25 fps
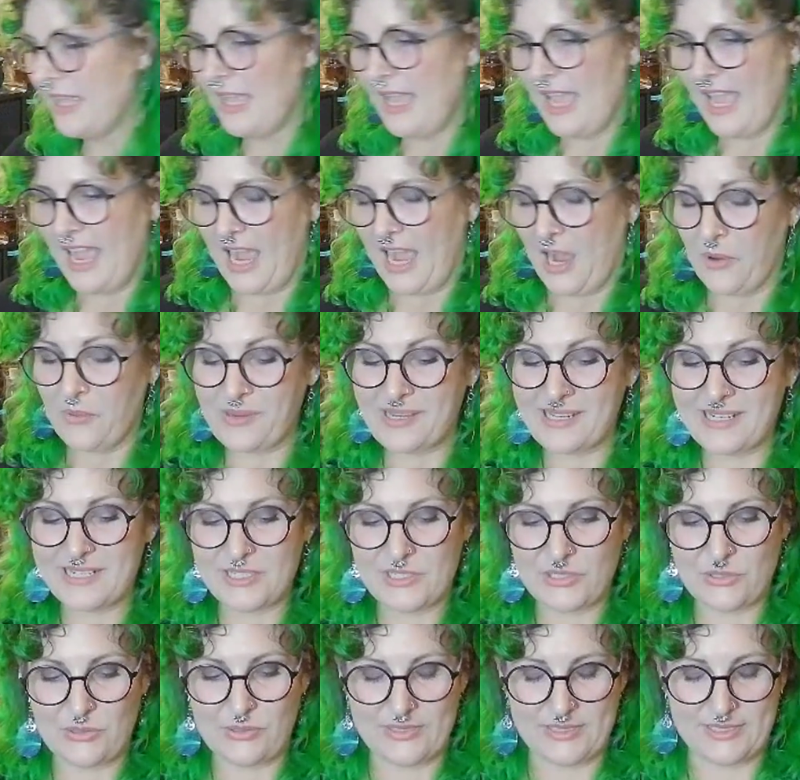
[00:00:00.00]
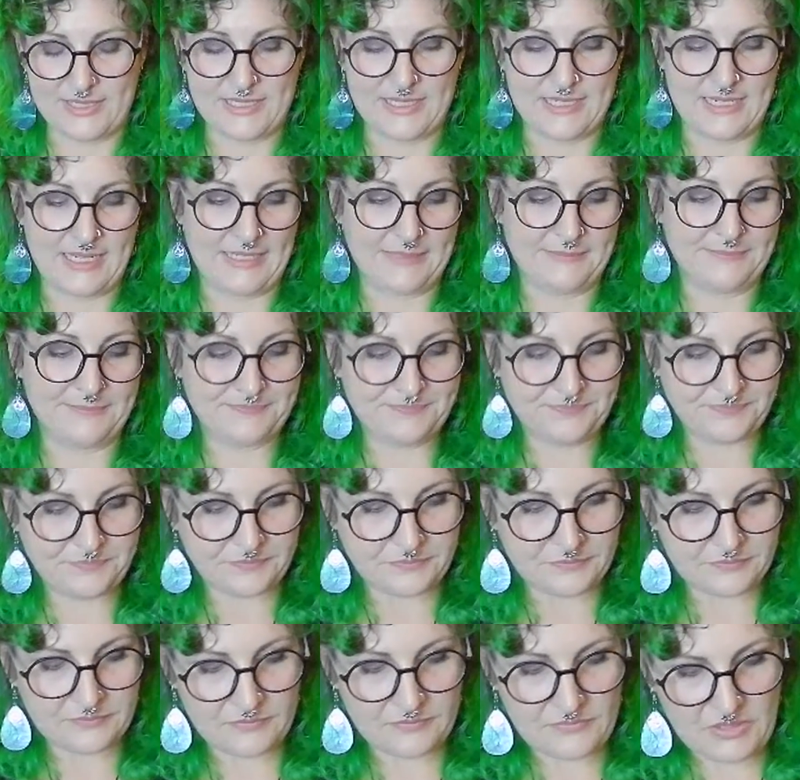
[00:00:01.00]
How are we going to do this today?
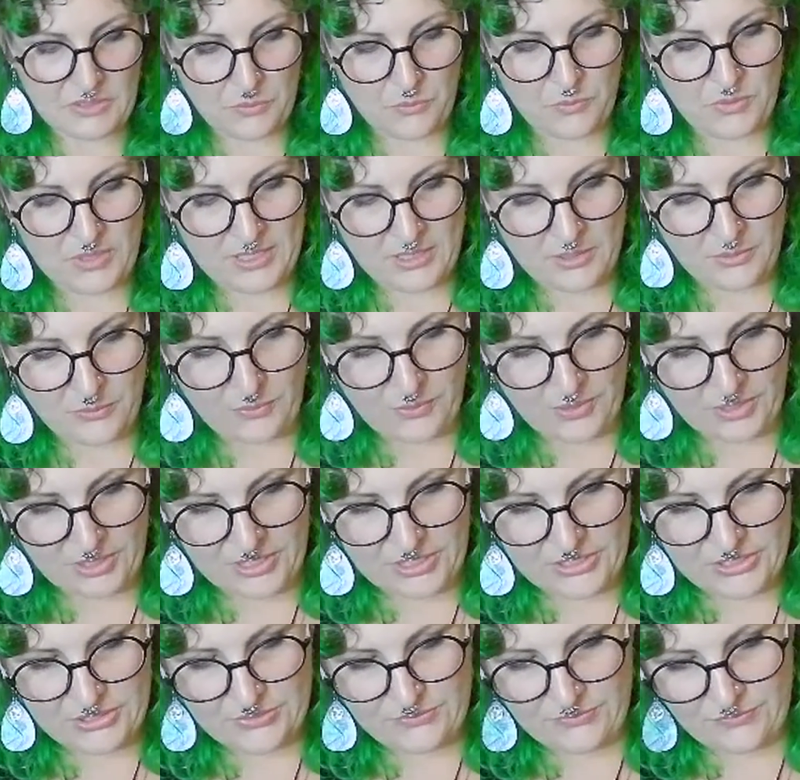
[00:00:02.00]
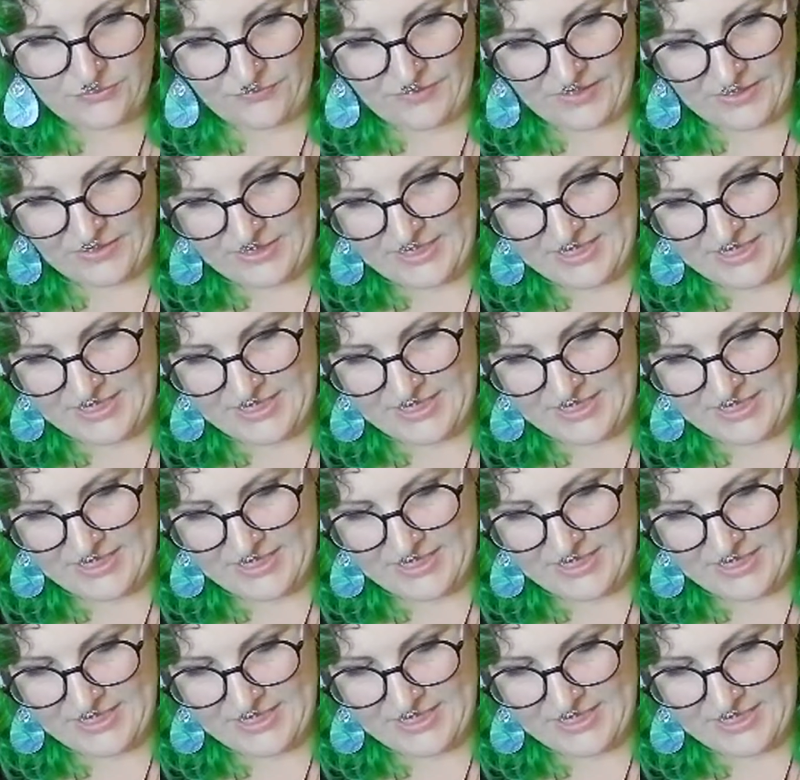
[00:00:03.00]
Well, we're going to do very